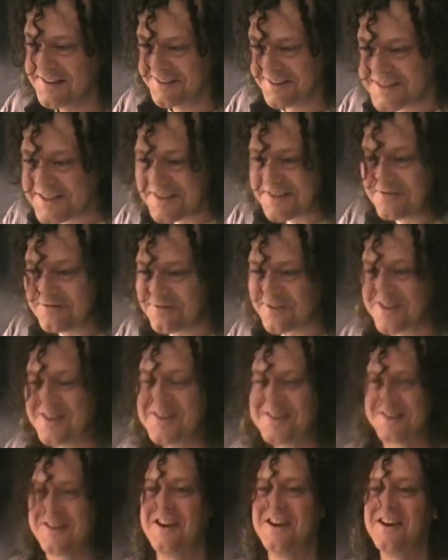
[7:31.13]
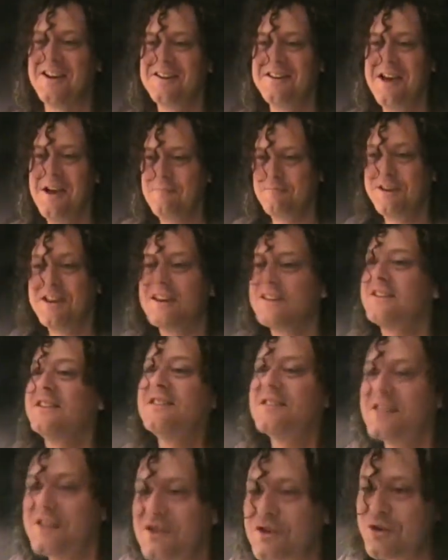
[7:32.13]
Doesn't it feel good? Because
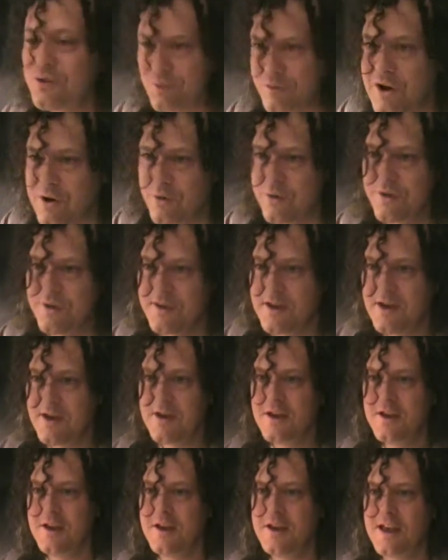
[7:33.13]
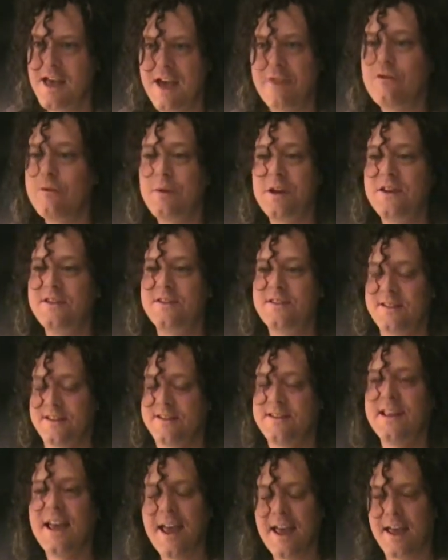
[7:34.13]
it's the truth. Everybody's the
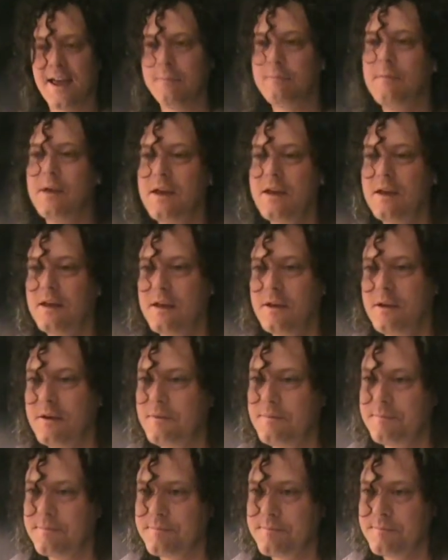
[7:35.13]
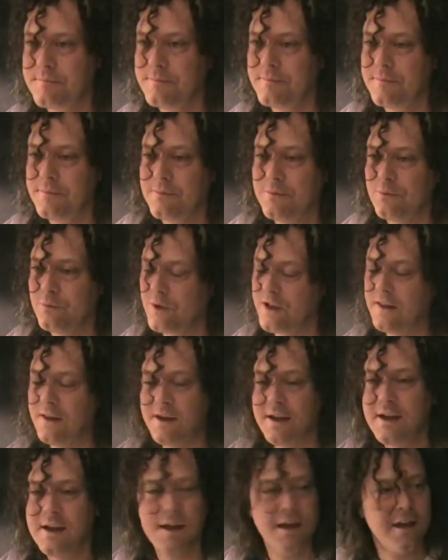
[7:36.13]
same.
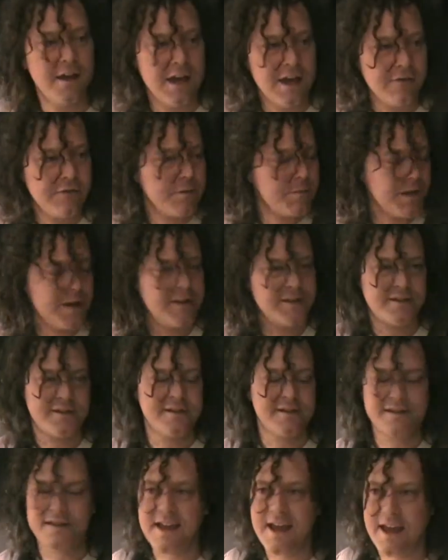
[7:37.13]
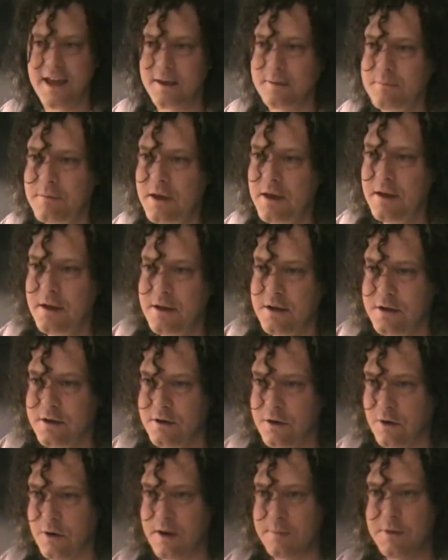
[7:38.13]
Really? Everybody's the same.
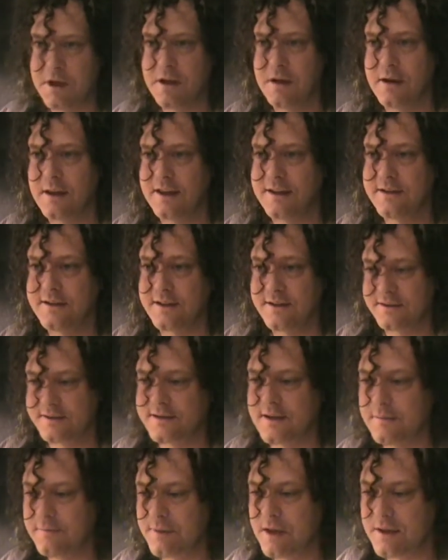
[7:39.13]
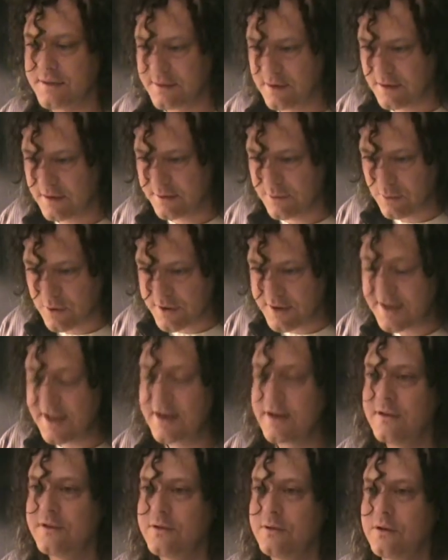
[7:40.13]
No, I'm not like some. I don't want to
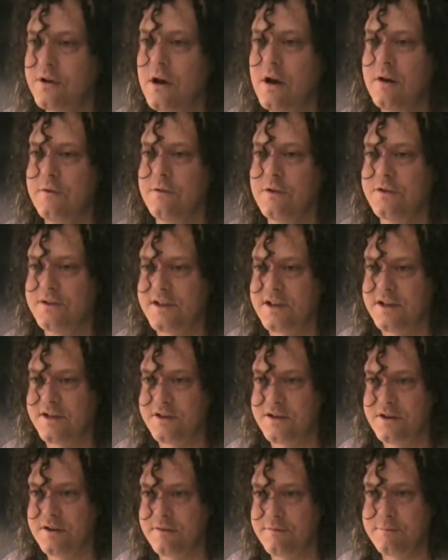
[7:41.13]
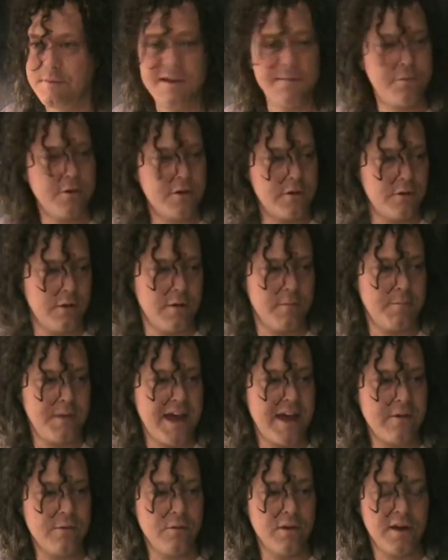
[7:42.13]
get into a conversation of people who are
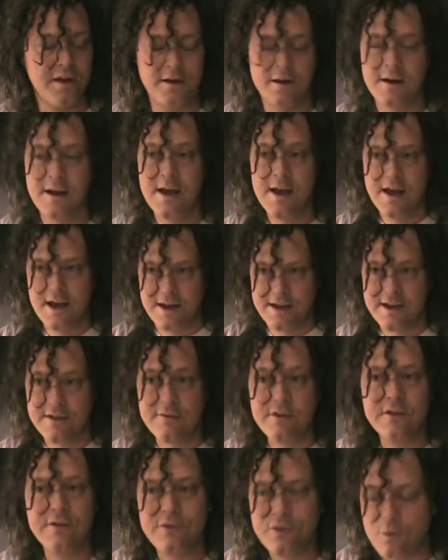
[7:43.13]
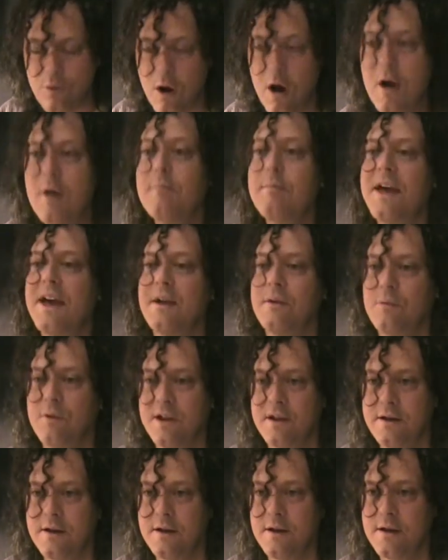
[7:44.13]
bedridden. And even if you are
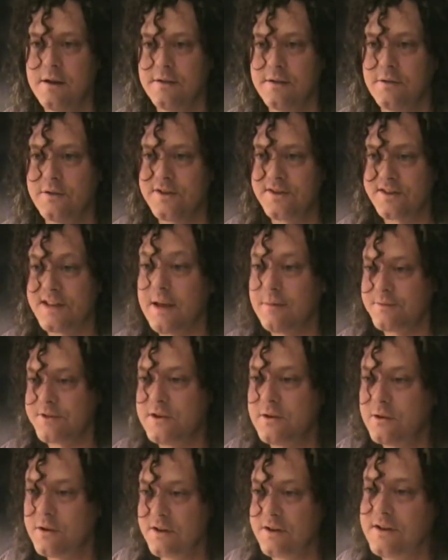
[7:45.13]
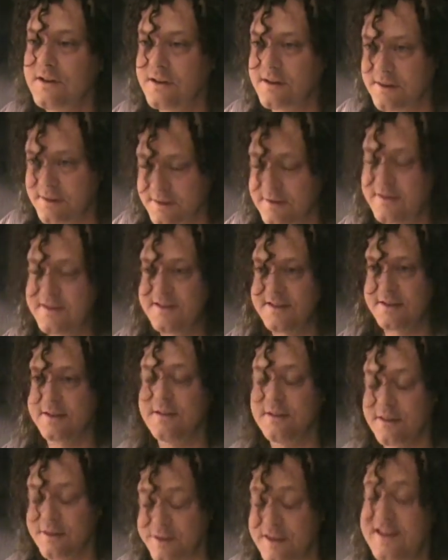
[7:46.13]
bedridden, there's steps you can.
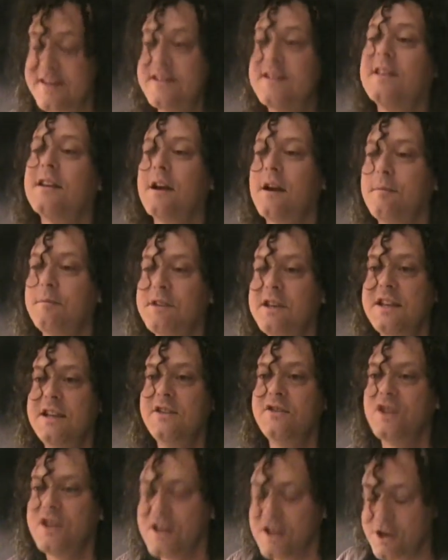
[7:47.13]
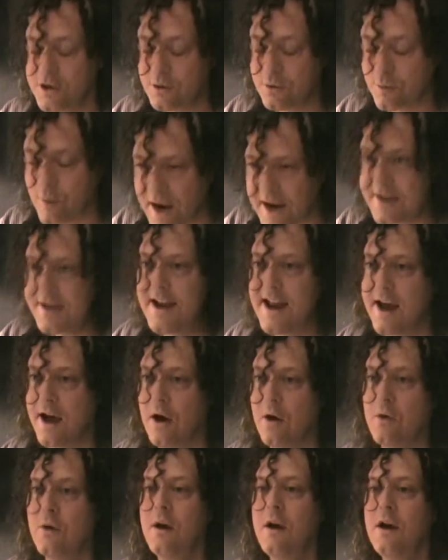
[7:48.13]
The things that I'm teaching you right
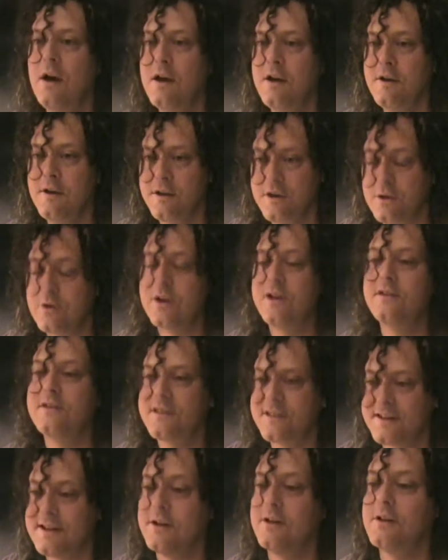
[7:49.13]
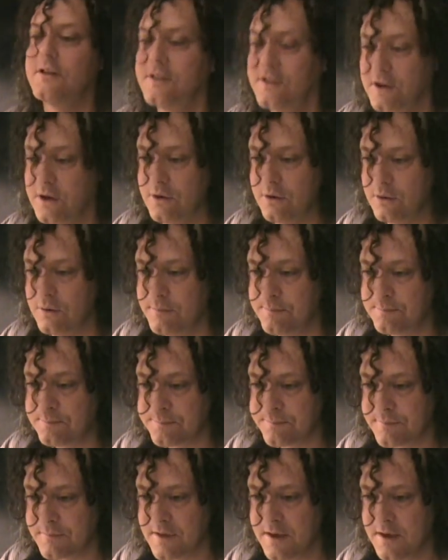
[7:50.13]
now, you can still do.
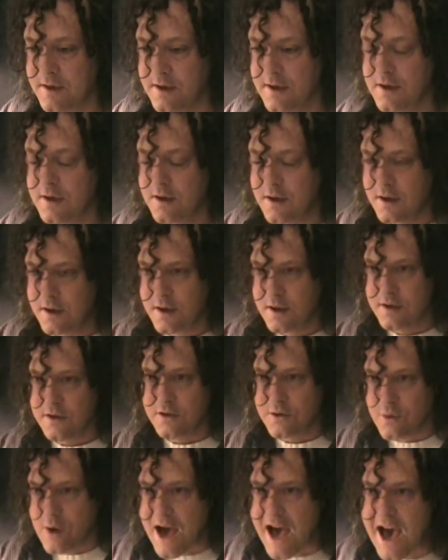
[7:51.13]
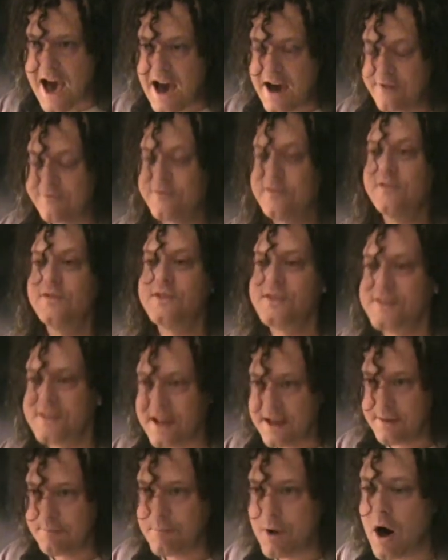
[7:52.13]
You have to
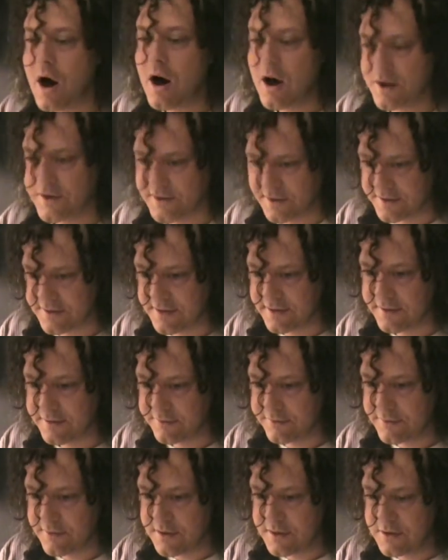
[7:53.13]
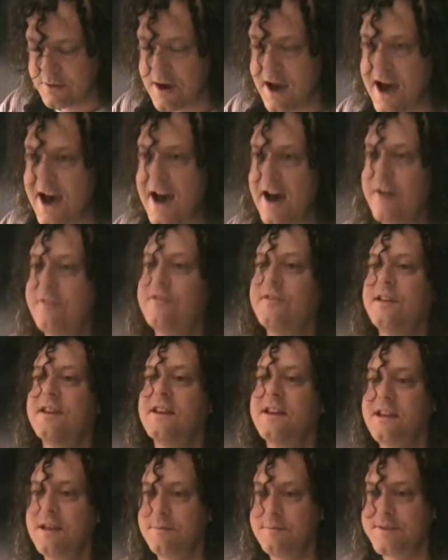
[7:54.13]
stay positive. You have to
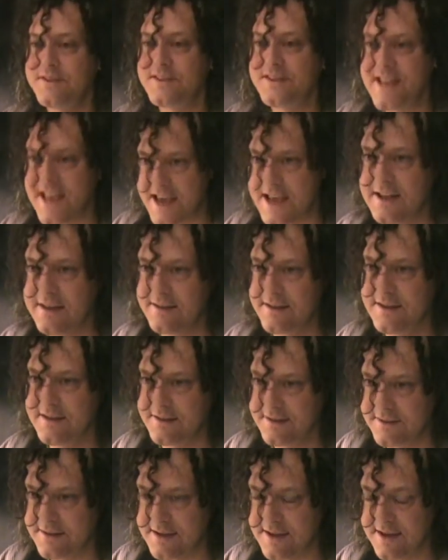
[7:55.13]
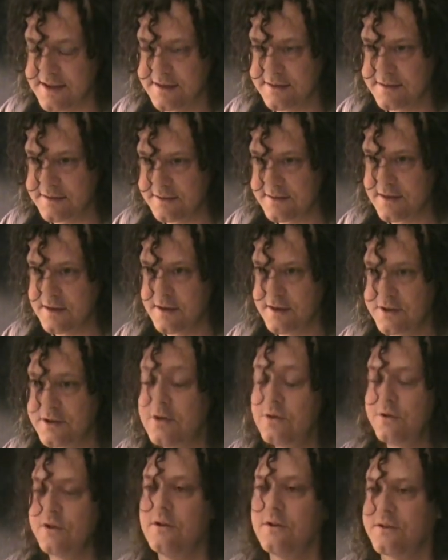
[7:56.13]
keep saying these things
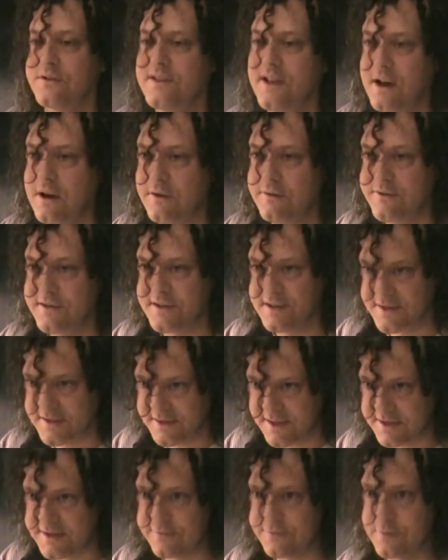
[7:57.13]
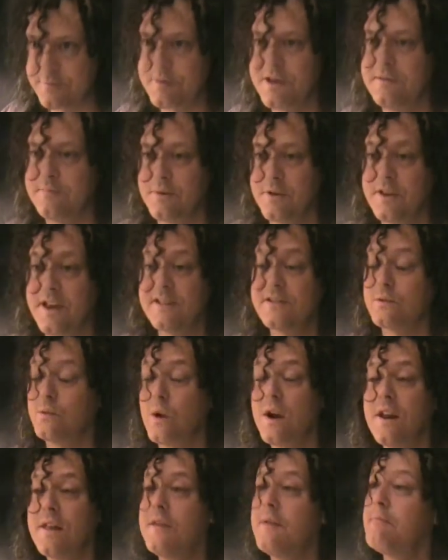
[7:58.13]
to yourself. Successful people, that's
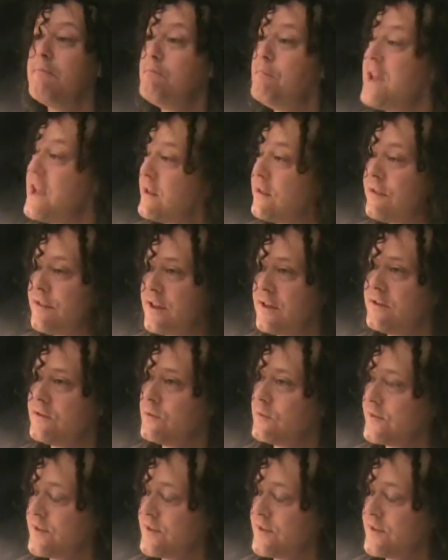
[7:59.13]
one of the big things